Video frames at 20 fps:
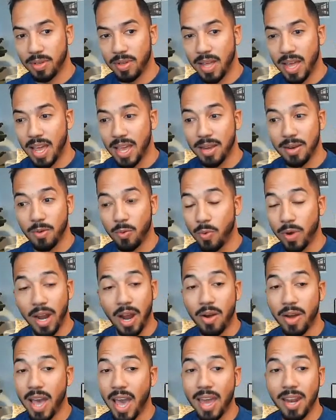And
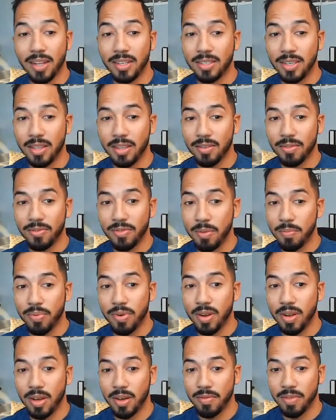without adding to the
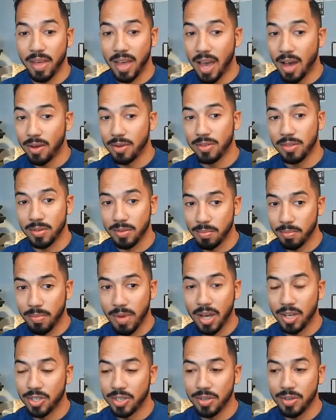footprint of the house,
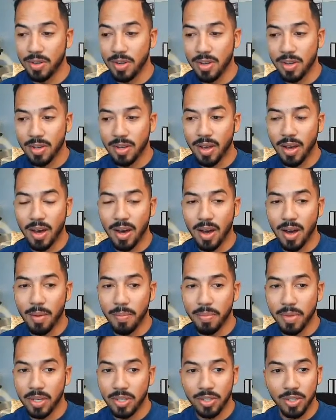mind you.
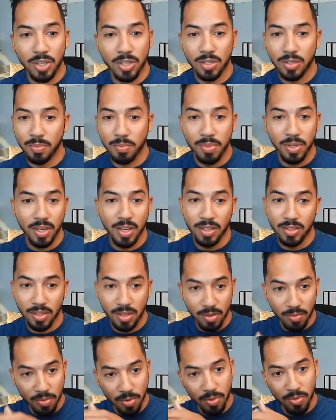It's just because of
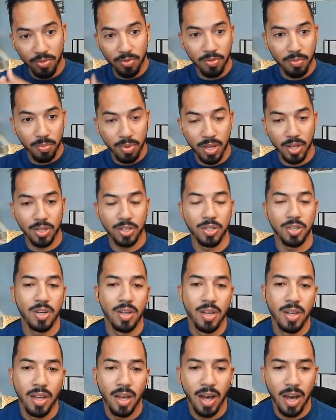the roof pitch.
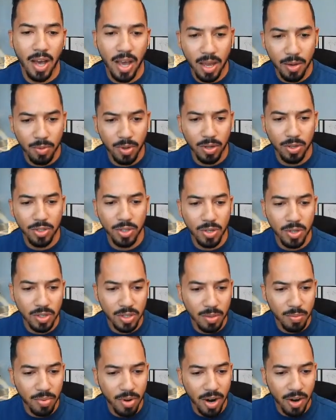And I'll show you
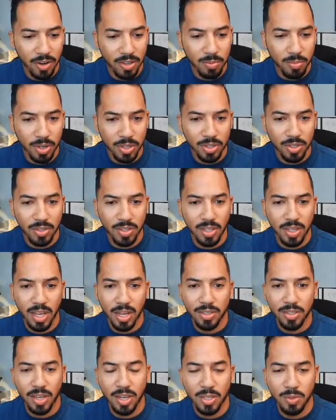some progress pictures on the
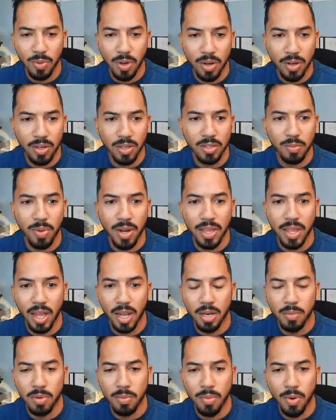outside as well to explain that a
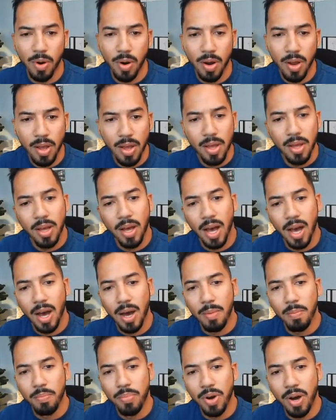little bit more.
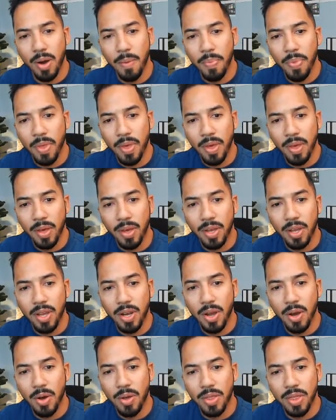But
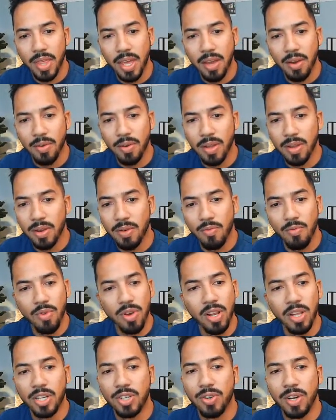it
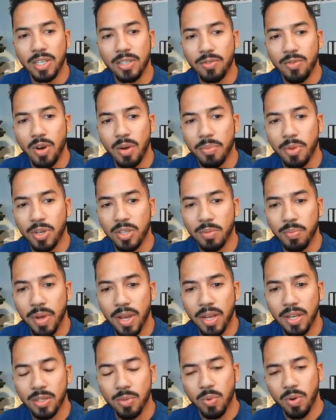really transformed their
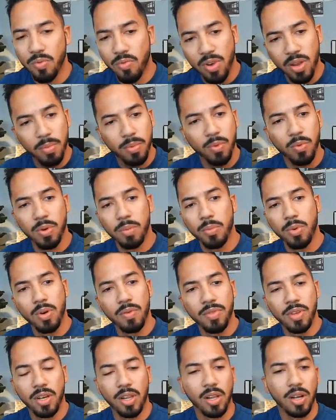space. We
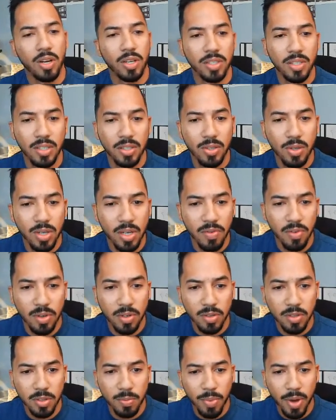moved the closet to a
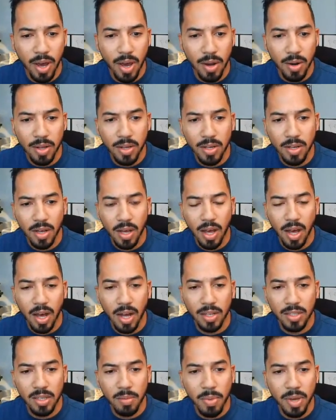different spot
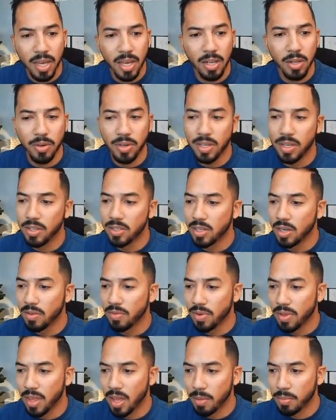to make it a little easier
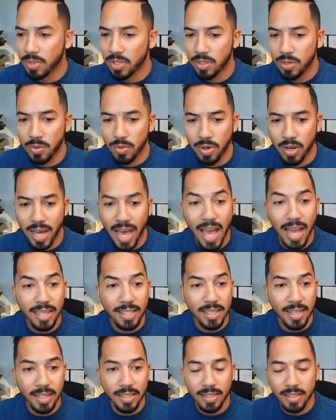for them to
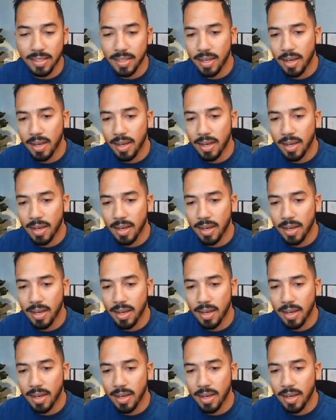access.